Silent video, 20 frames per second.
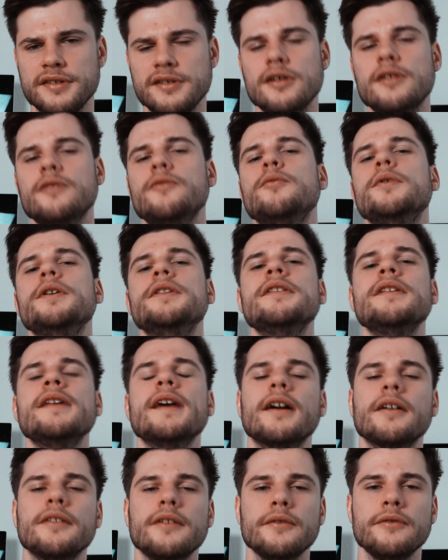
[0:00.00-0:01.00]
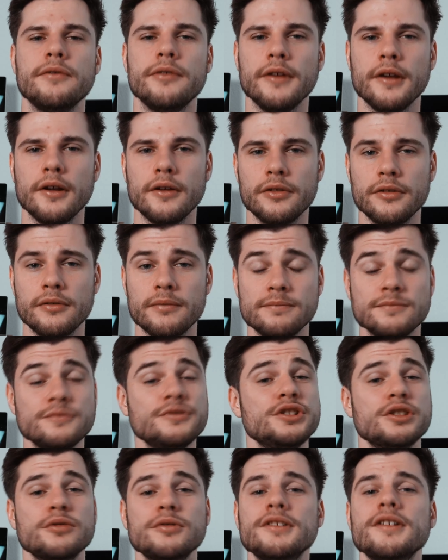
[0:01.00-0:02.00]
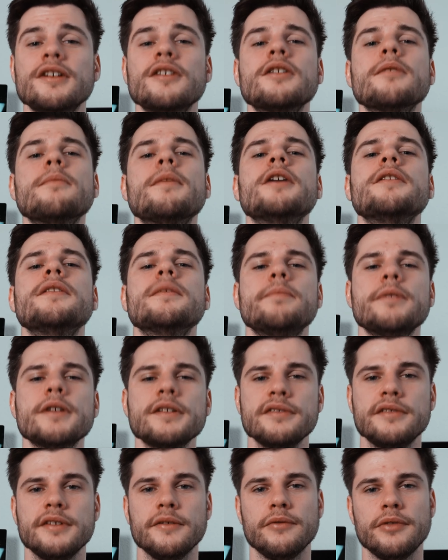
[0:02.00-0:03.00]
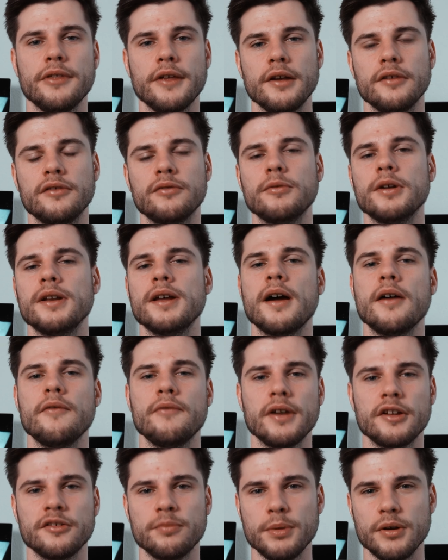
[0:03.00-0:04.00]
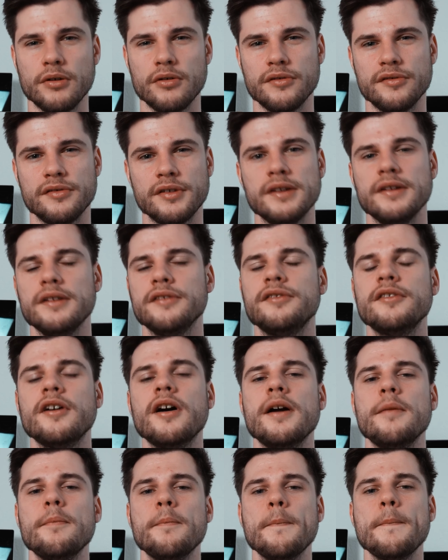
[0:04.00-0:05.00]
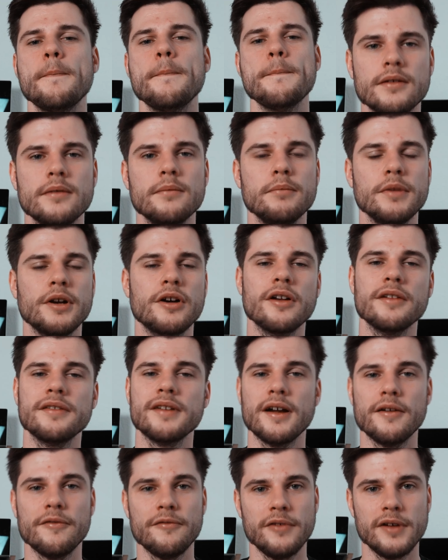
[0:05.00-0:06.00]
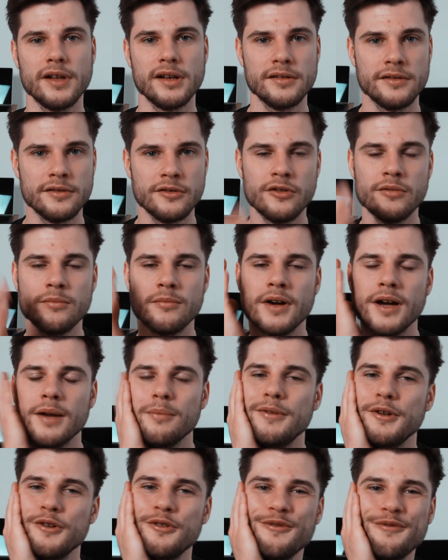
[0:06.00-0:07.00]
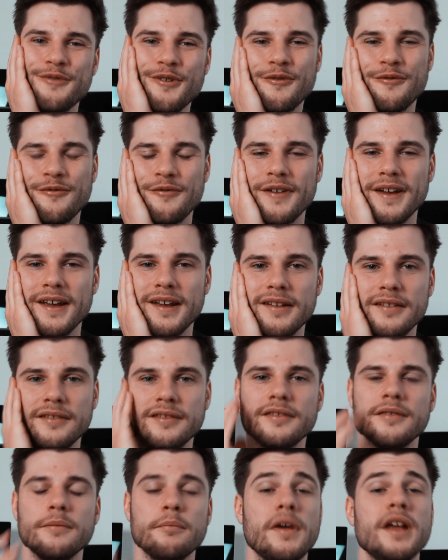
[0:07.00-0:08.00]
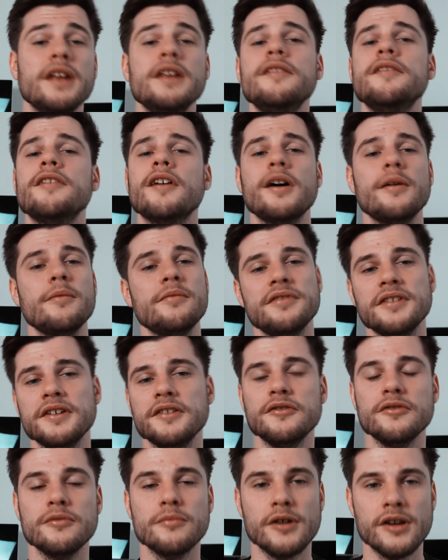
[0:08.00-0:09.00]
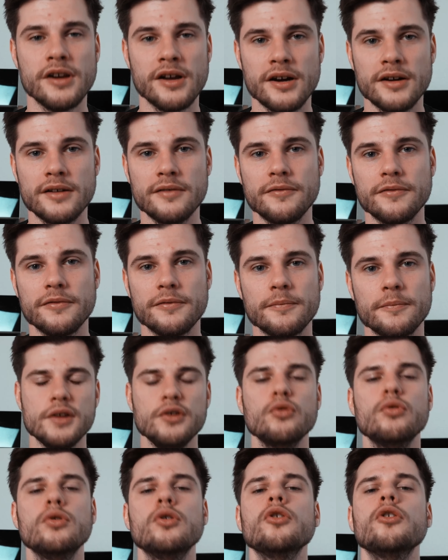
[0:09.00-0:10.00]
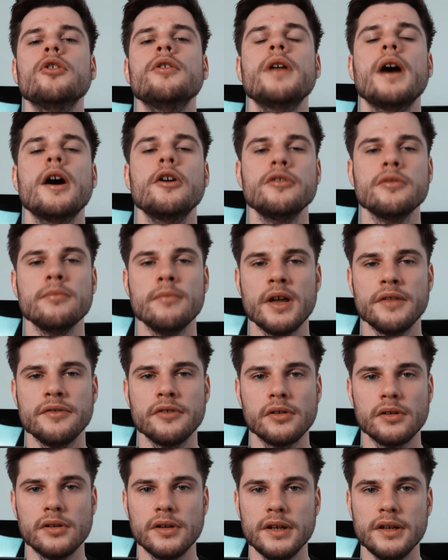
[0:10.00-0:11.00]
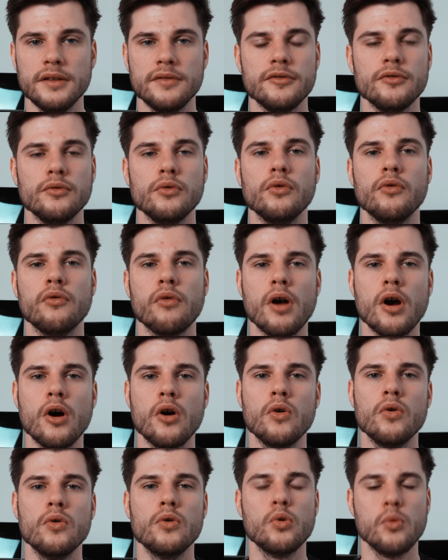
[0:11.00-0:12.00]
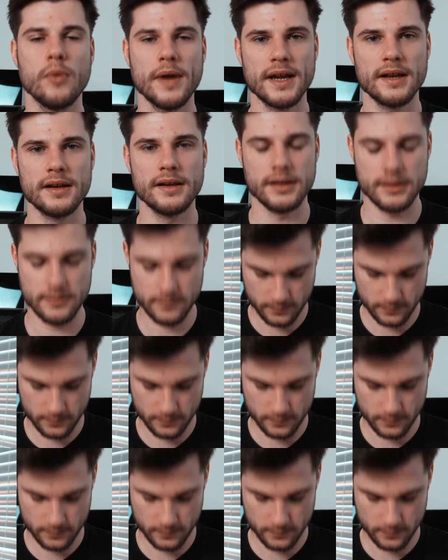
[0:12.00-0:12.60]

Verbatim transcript: enough with the negative things. Shall we talk about the positive things what I've experienced in this time? Because I've fallen on my beautiful face many times into my life, you learn automatically to grow quickly.